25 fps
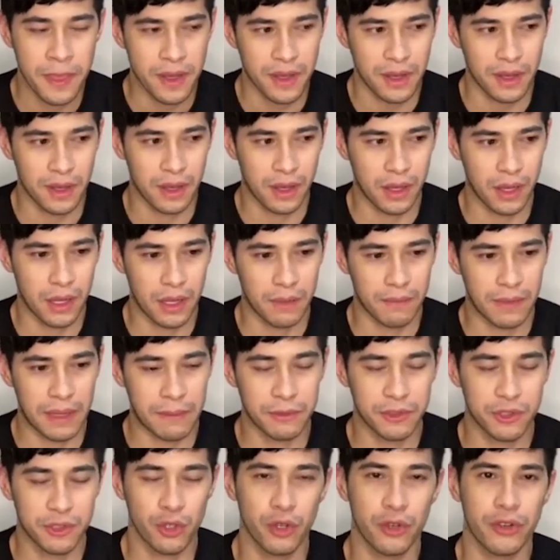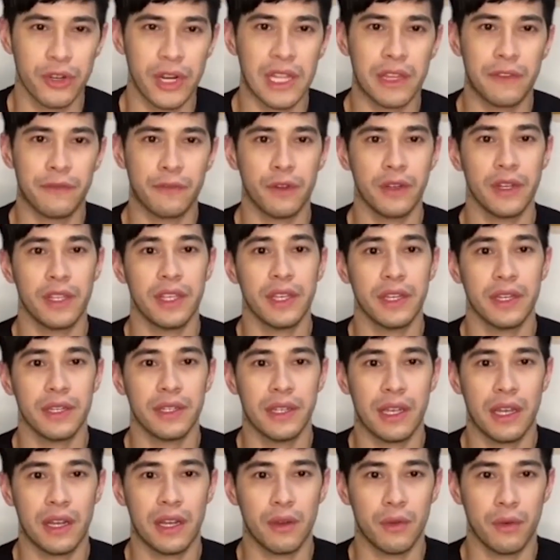Um, I'm so grateful
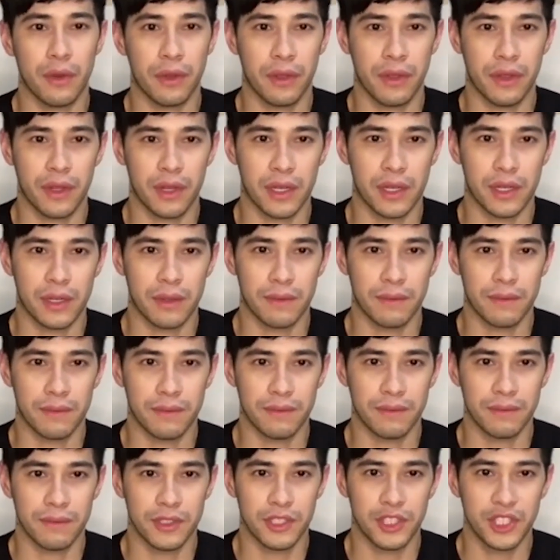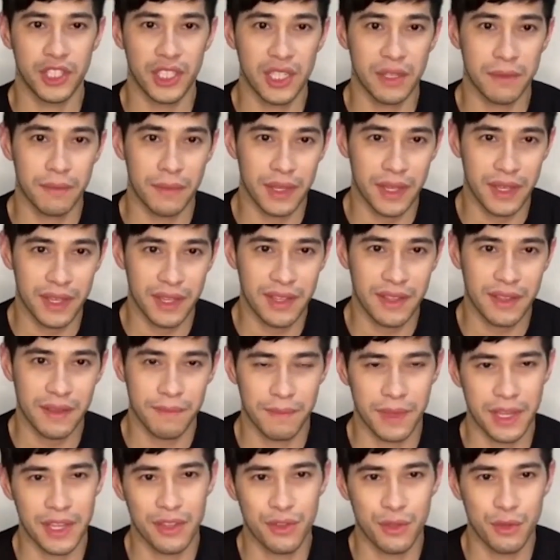here now with um, G M A,
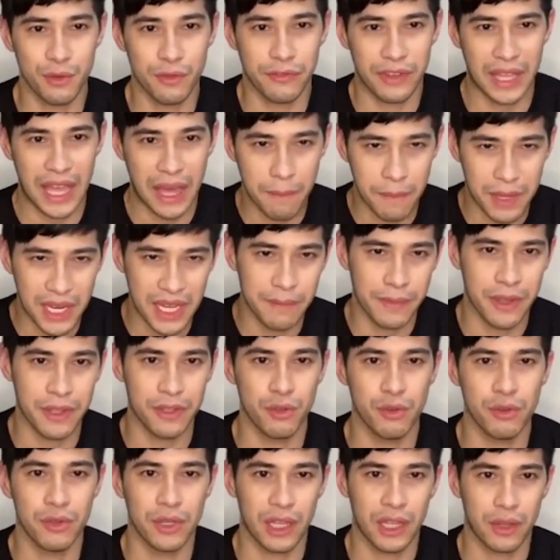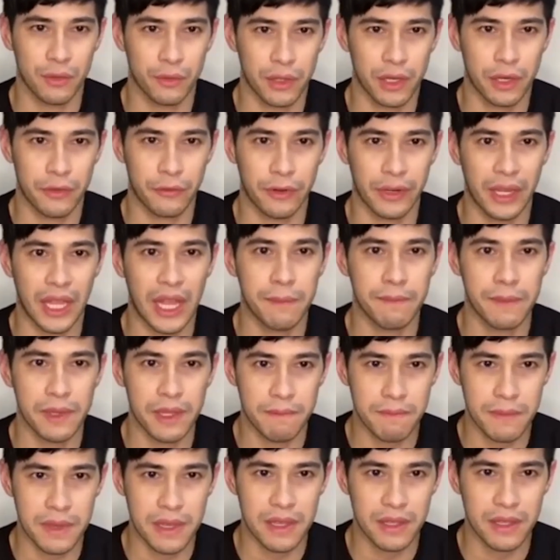my new family, my new network, for
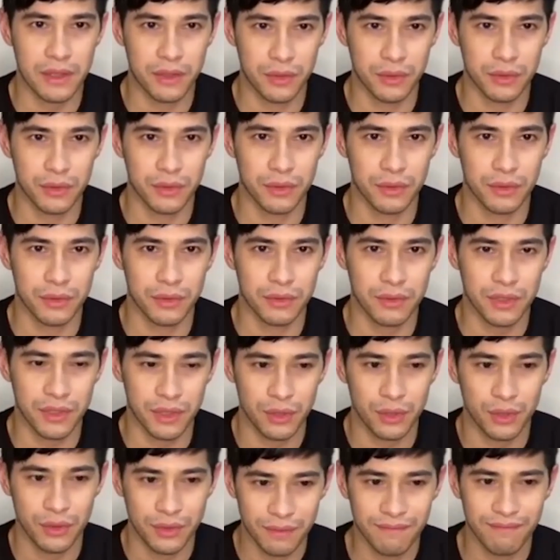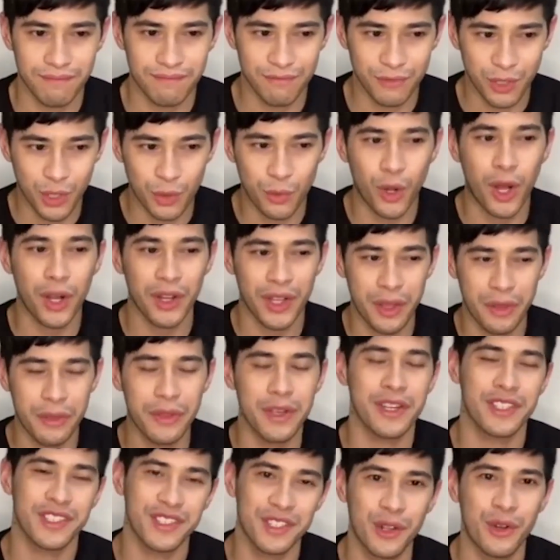helping me to, you know, we're walking
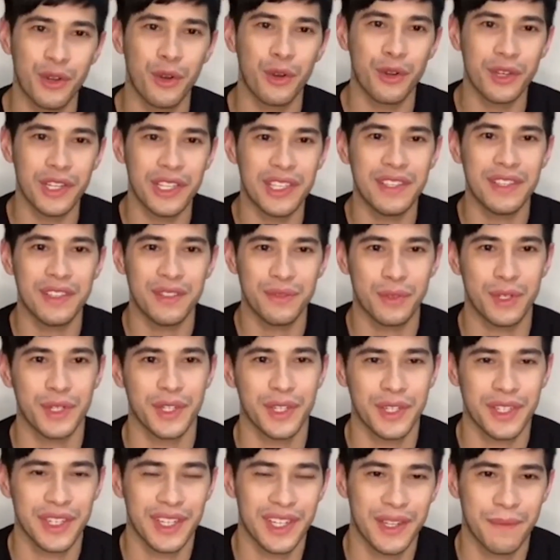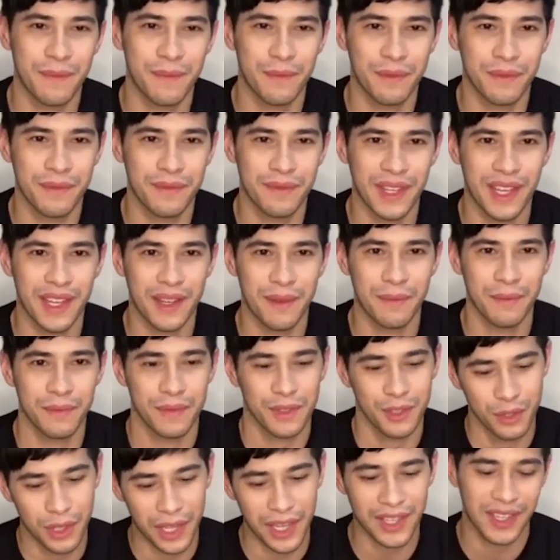there slowly. We're um, um,
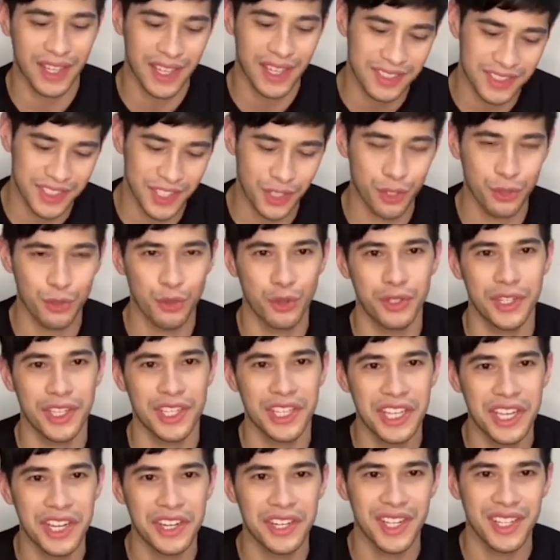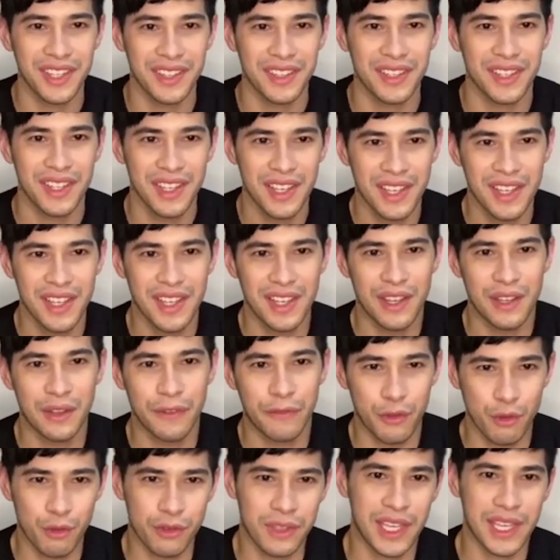guesting on Unang Hirit
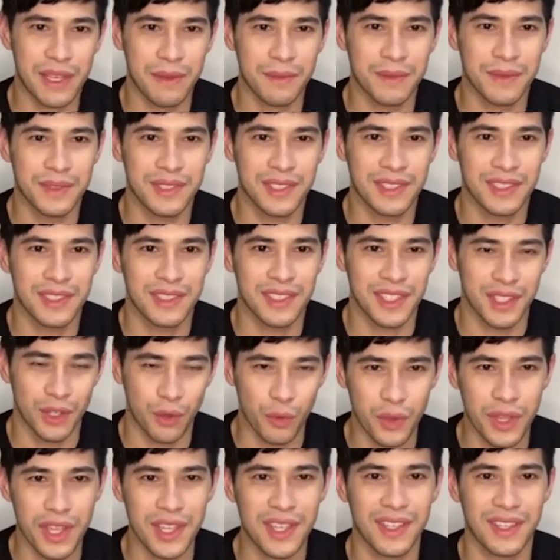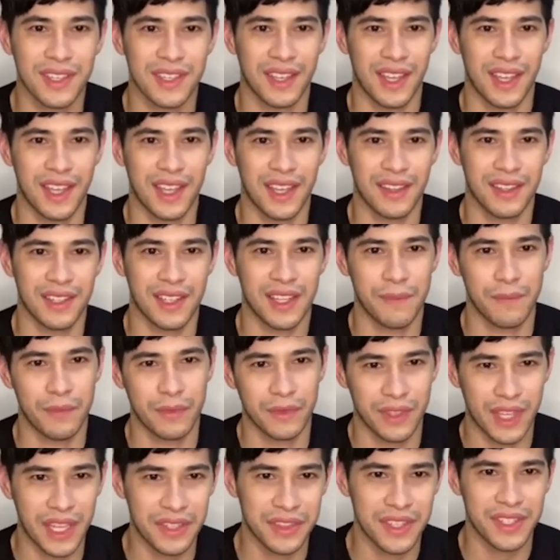a few times in a week and um,
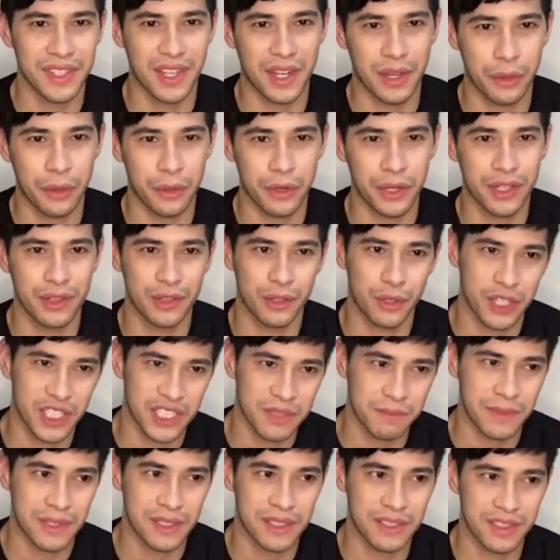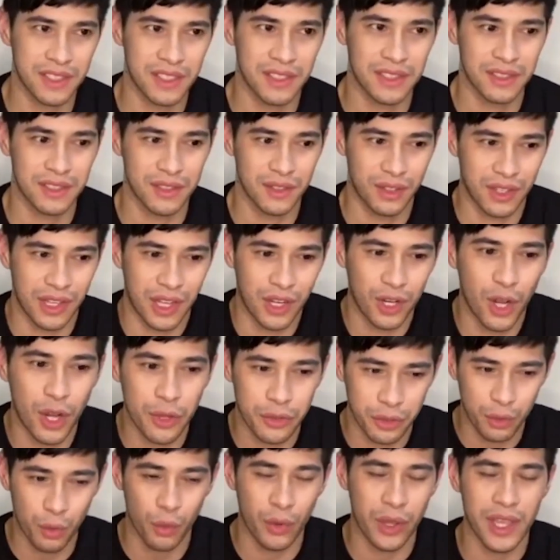getting other endorsements in
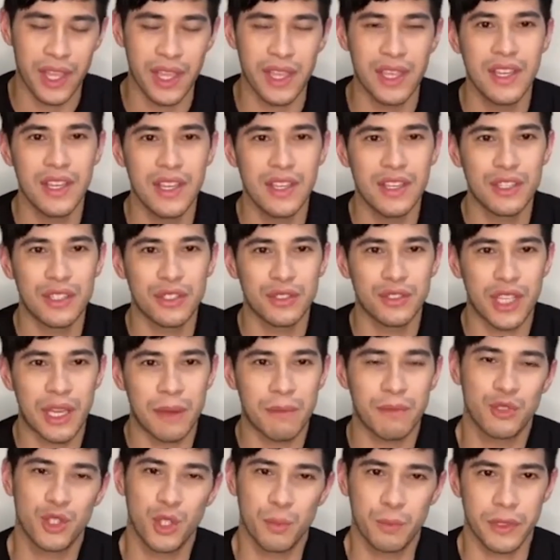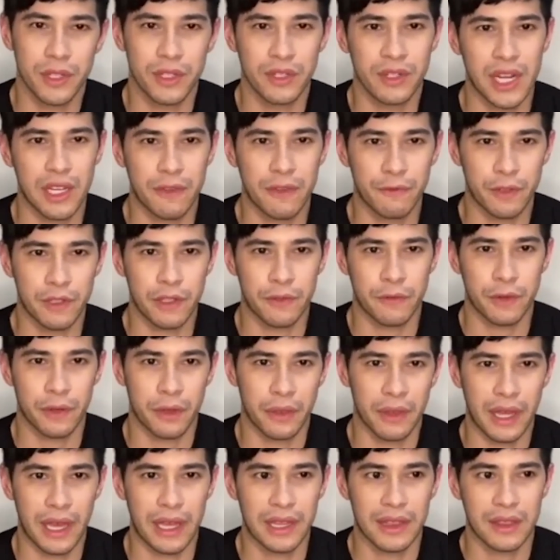along the way. So I'm super grateful
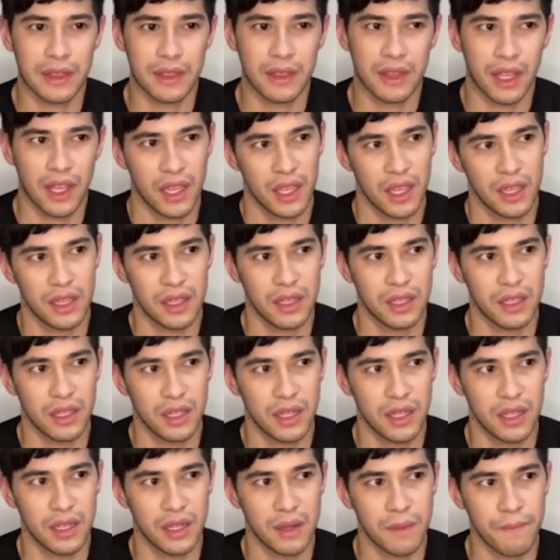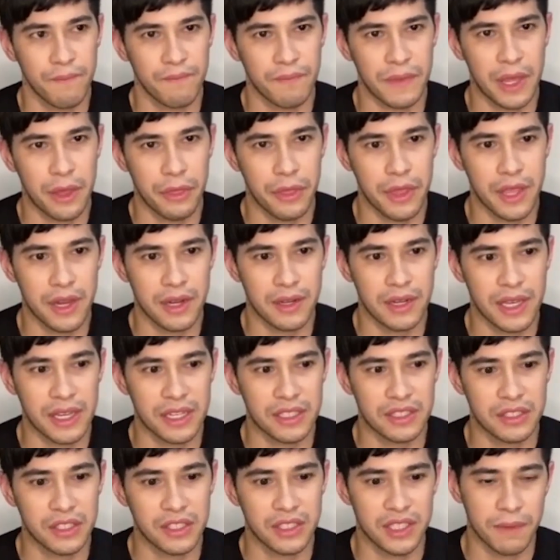for that, and um, I think
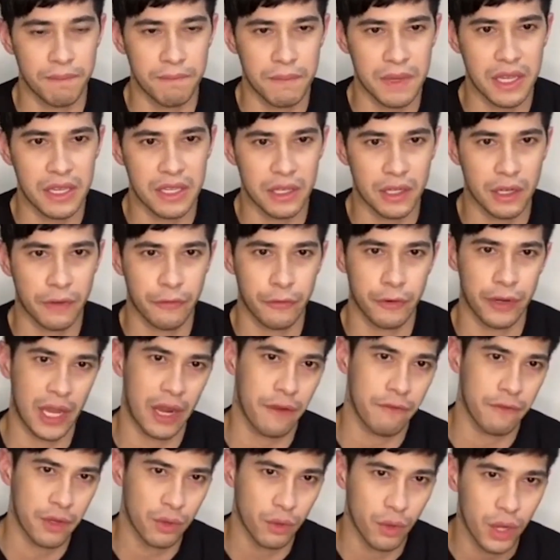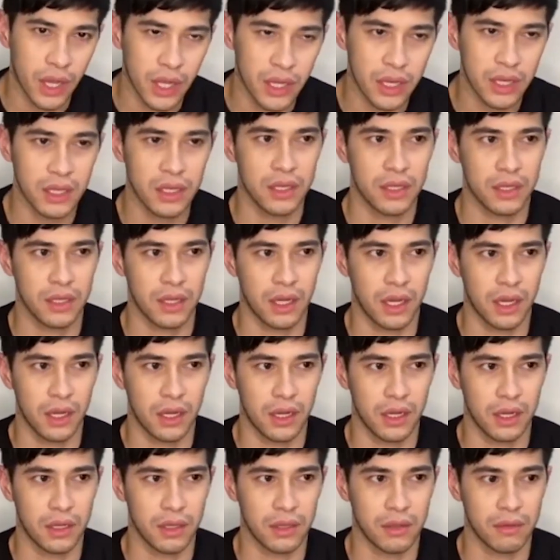next year is a big year for everyone.
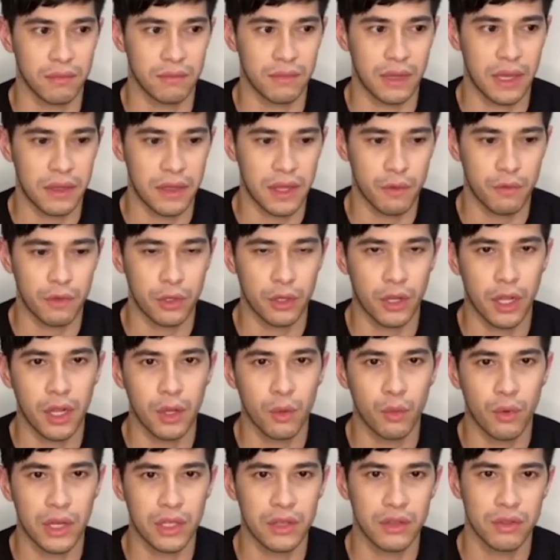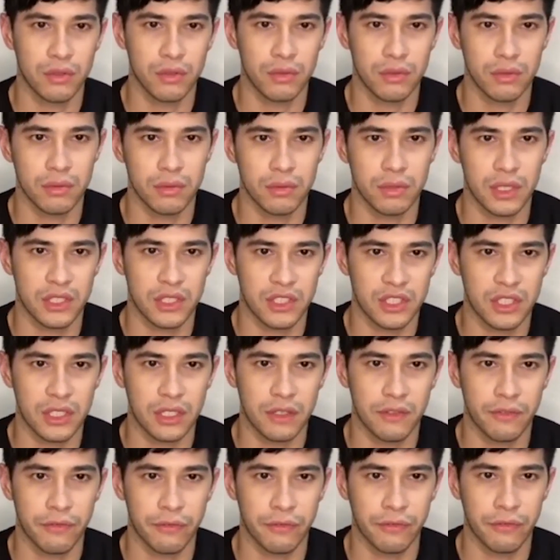Um, I think we all want to achieve